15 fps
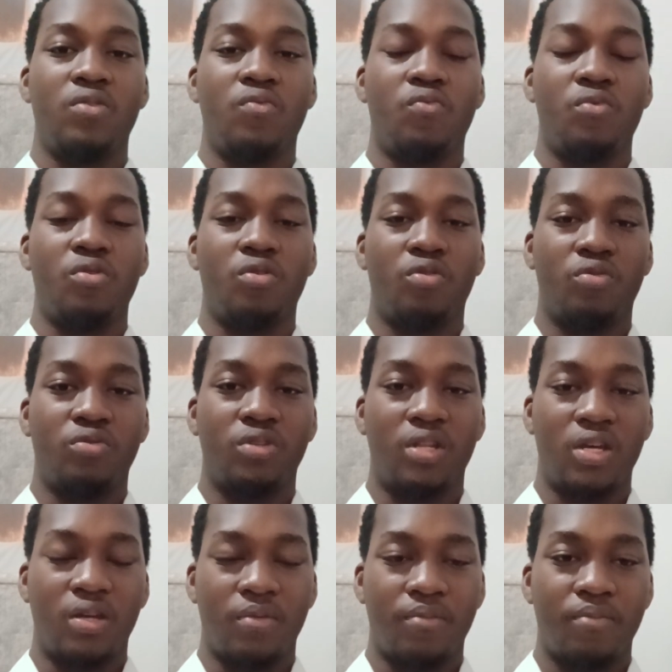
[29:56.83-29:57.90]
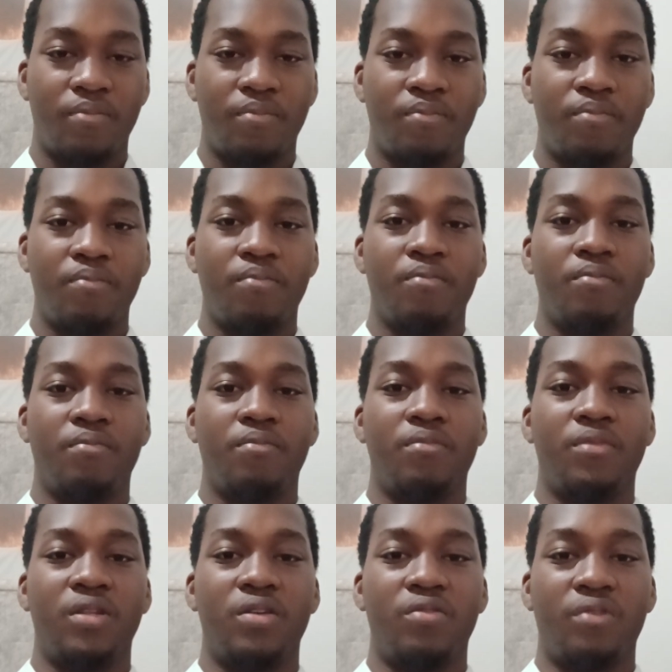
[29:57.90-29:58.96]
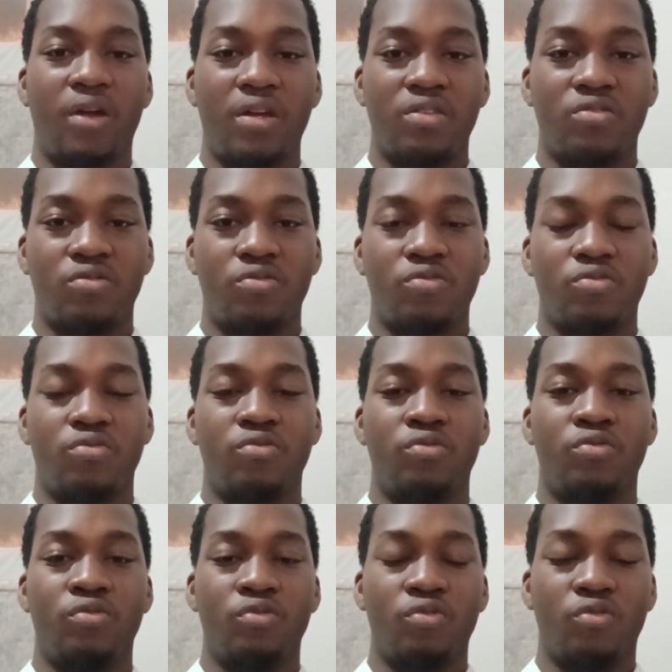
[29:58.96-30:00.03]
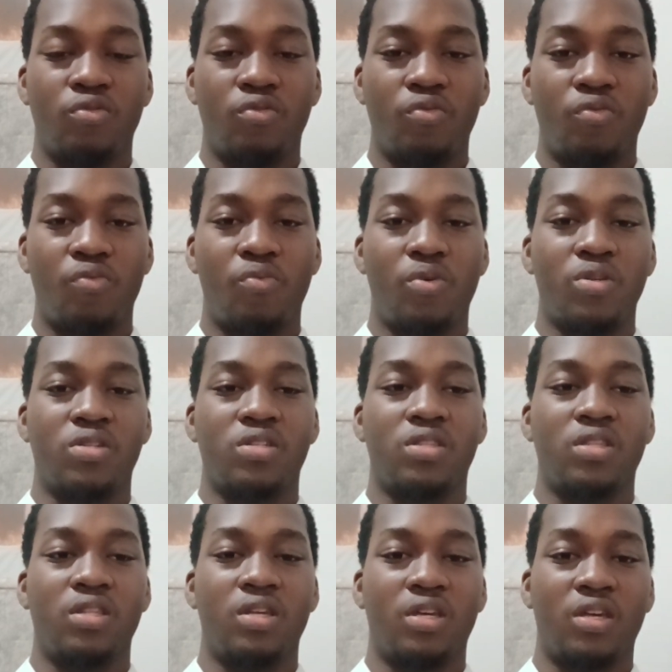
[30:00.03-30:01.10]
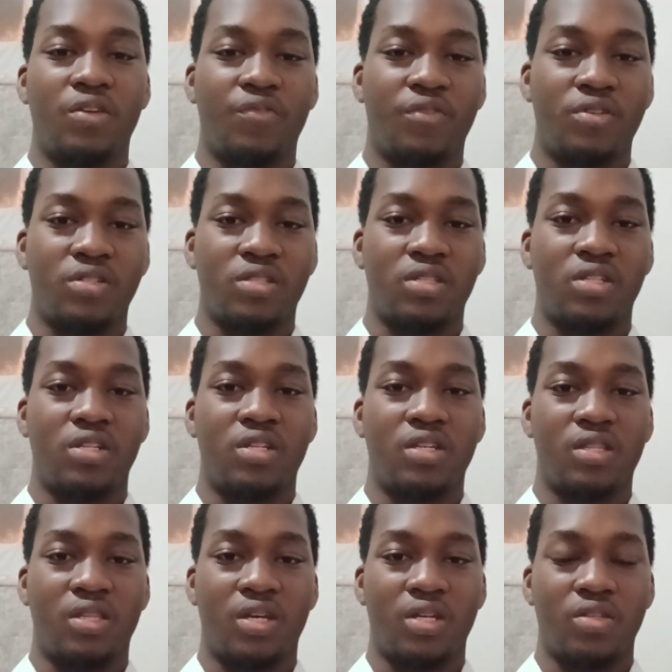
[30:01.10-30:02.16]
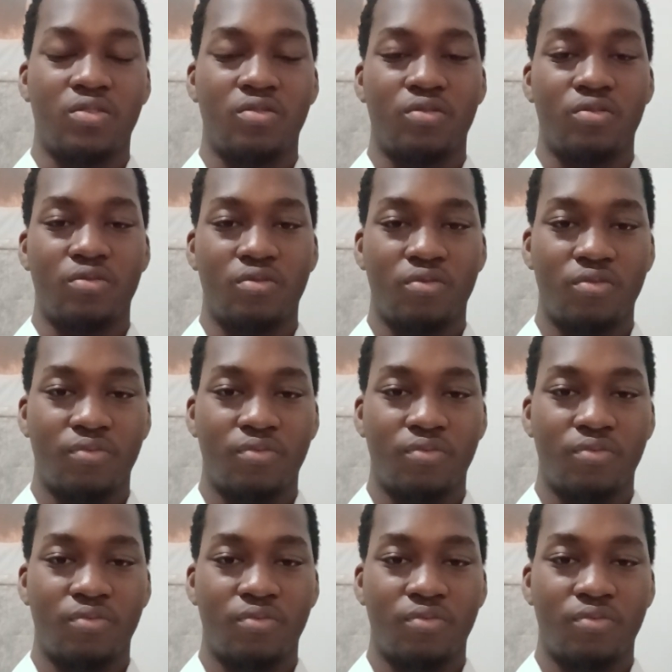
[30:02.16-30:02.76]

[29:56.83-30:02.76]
We owe them the right to do what they give us the data to do.